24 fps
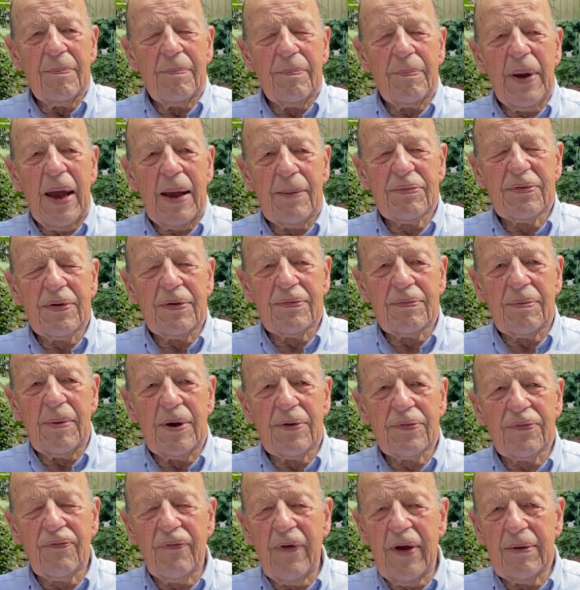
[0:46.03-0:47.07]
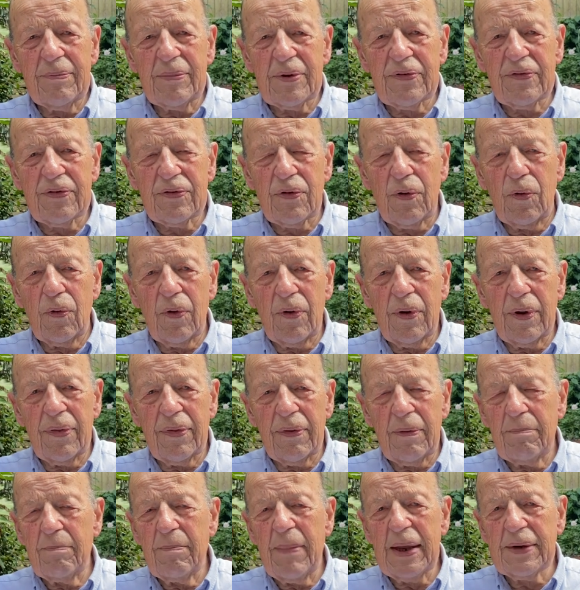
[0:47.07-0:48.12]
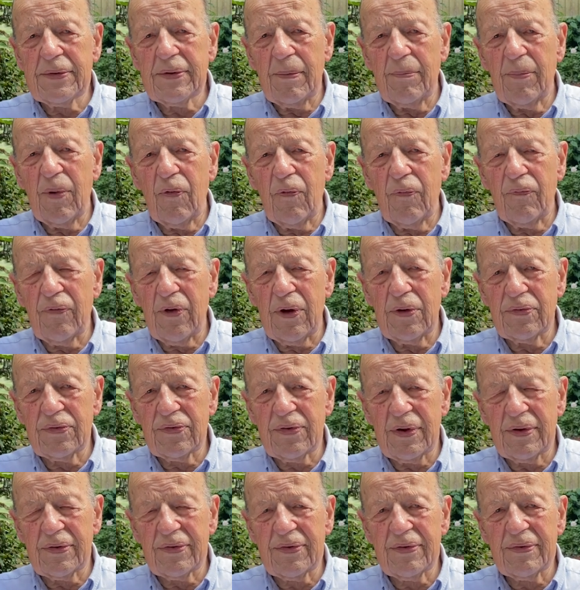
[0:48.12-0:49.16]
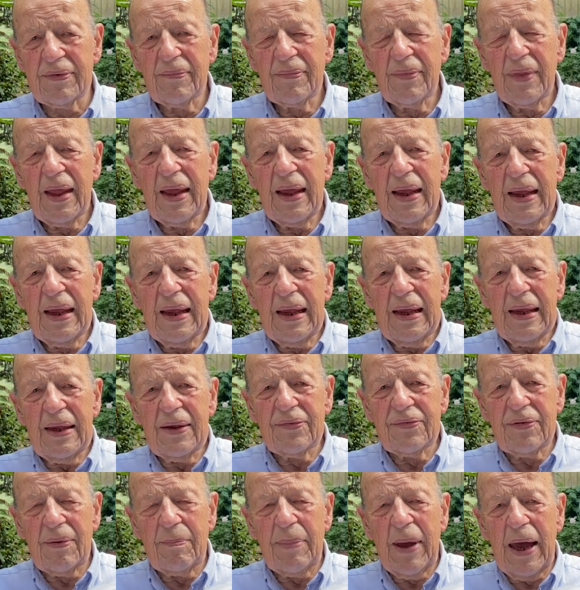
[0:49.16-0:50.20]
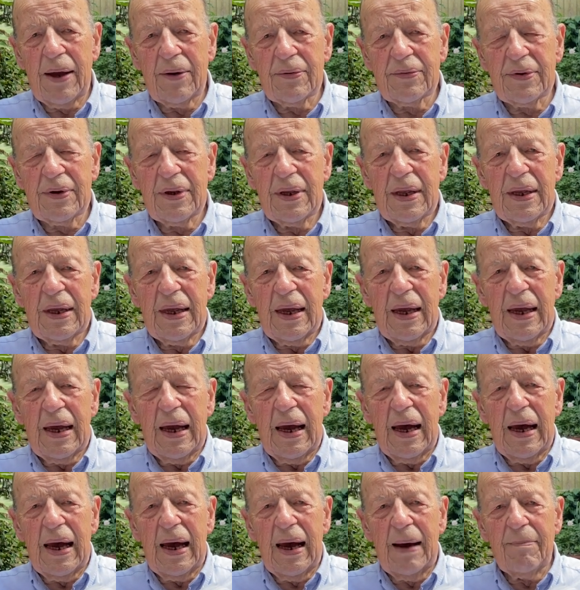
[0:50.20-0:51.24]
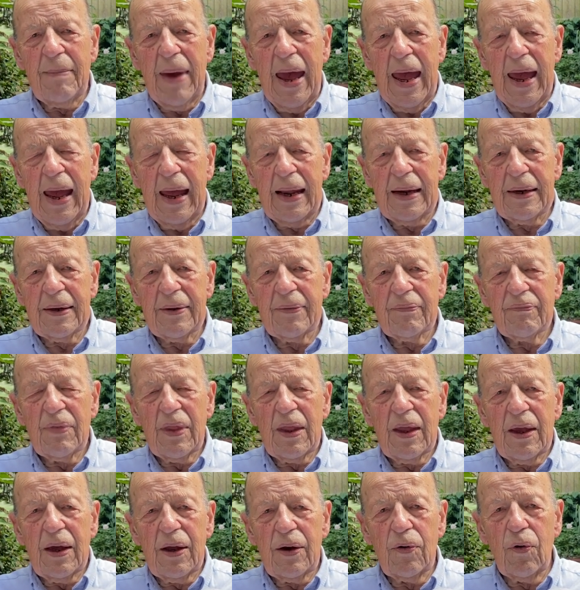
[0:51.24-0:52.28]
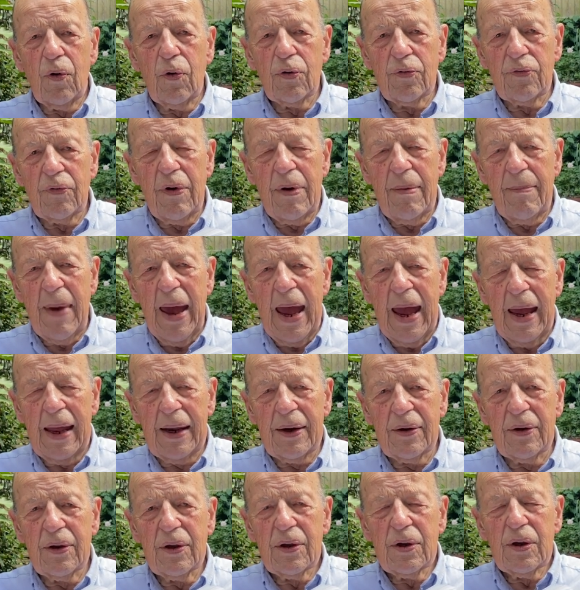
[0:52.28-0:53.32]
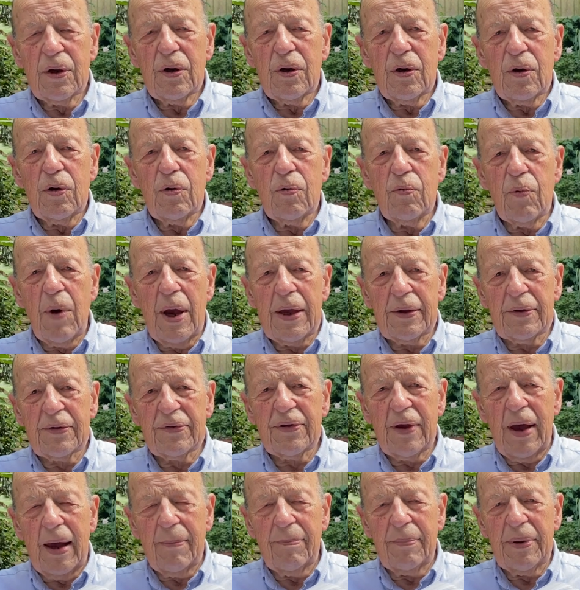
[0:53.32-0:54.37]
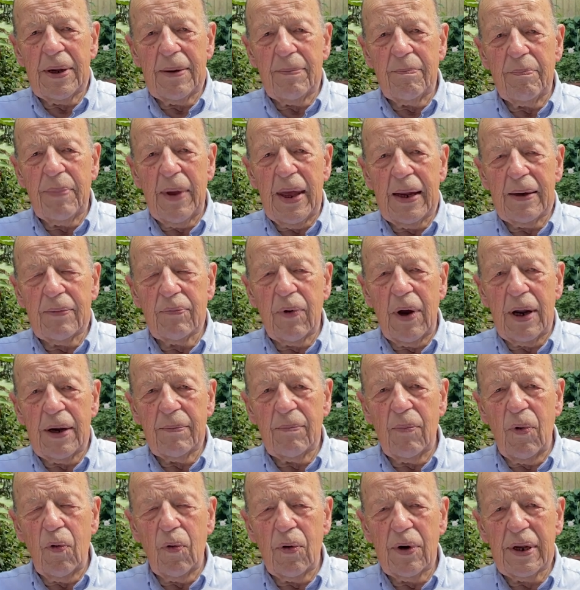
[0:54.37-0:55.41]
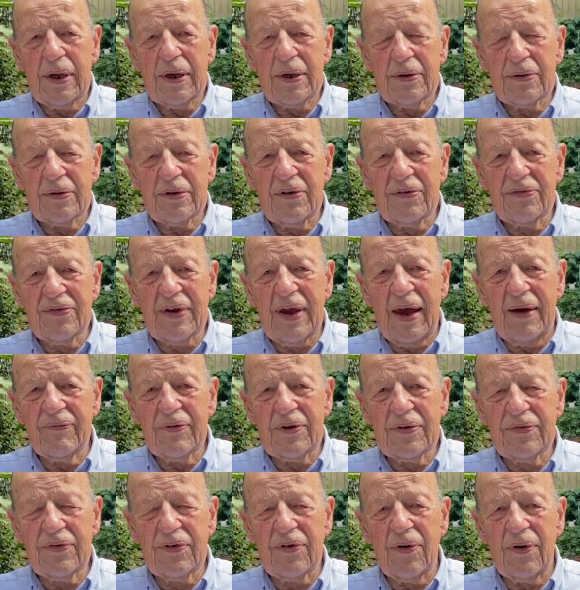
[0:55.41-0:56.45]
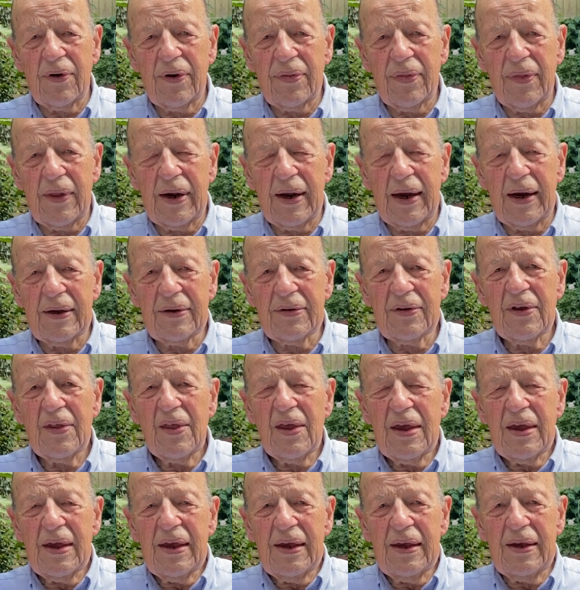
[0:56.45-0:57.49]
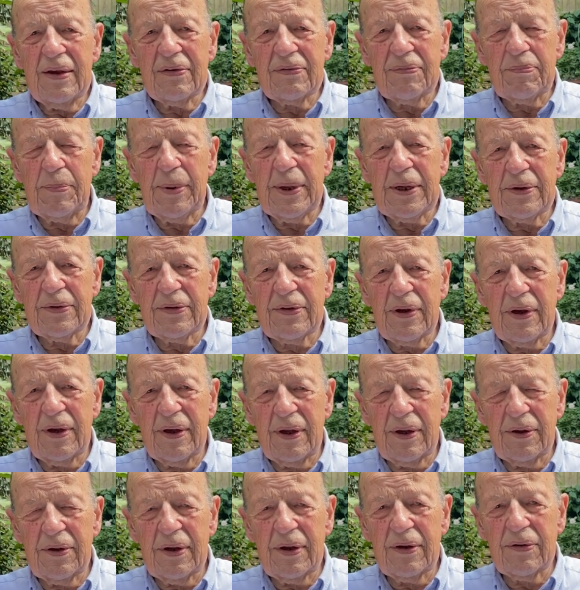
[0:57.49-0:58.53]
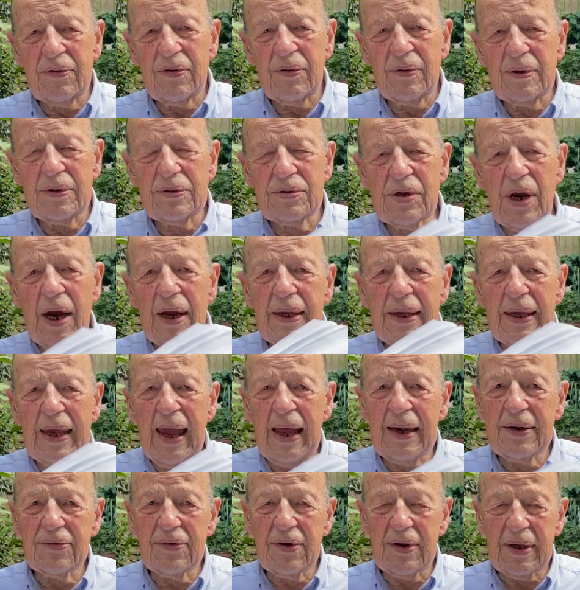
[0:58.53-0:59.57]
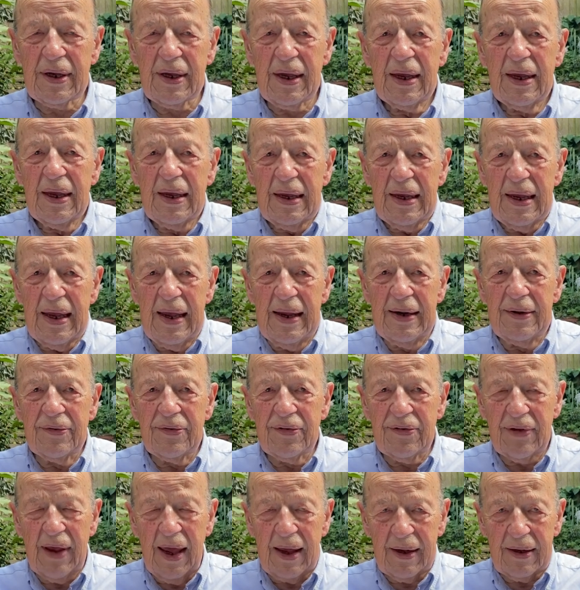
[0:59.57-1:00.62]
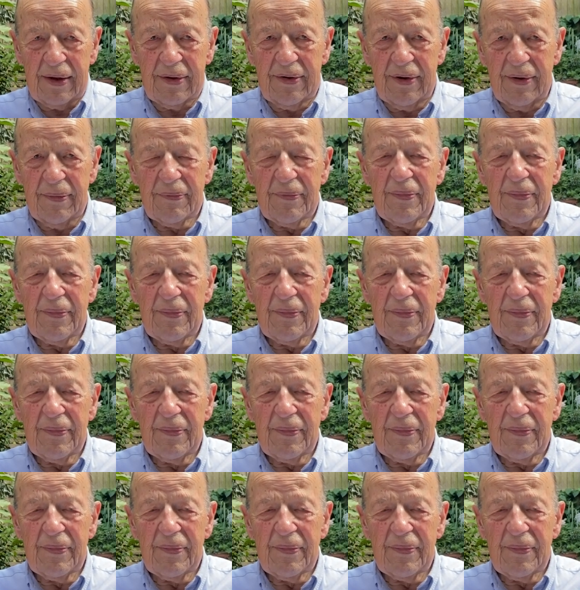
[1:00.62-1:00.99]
perhaps his most famous story, The Metamorphosis, is about a man, an ordinary man, who wakes up in bed one morning and discovers during the night he's been turned into a gigantic insect,